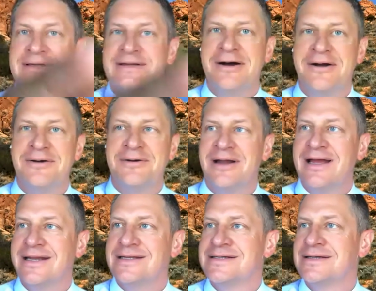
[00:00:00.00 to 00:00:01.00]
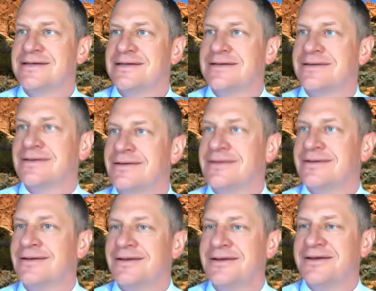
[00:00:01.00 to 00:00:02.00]
All right.
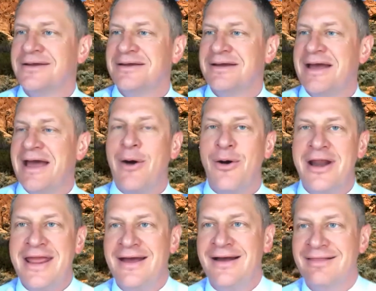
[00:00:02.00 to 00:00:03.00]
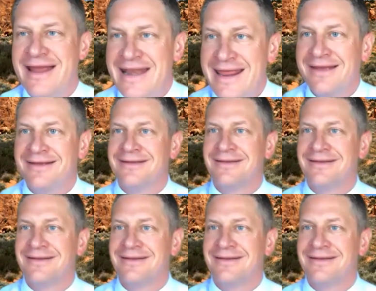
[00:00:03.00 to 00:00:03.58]
How are you, young lady?